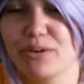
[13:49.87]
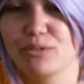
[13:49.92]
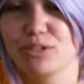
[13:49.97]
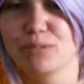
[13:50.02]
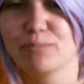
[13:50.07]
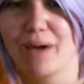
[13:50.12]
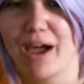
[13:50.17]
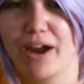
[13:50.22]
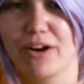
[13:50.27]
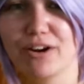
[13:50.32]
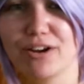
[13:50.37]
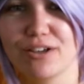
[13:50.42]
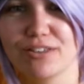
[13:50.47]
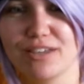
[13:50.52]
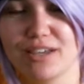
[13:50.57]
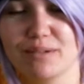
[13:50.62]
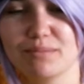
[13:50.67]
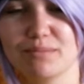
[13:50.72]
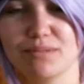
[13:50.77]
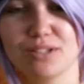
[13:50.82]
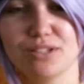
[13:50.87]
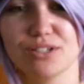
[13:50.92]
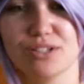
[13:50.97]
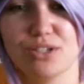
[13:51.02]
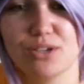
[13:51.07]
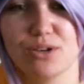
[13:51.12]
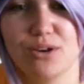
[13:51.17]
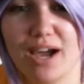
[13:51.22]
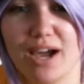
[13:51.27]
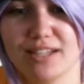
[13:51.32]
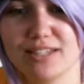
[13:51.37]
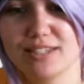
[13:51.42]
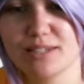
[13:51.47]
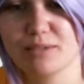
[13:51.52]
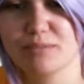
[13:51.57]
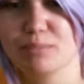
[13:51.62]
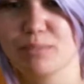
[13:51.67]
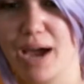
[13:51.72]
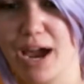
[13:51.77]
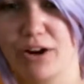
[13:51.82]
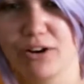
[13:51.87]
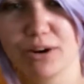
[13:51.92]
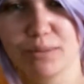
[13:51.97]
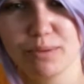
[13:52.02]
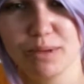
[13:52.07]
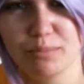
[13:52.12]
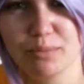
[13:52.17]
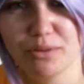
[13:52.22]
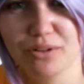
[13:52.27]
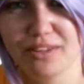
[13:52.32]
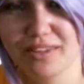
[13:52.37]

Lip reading: it was pirate themed, so you had some pirate people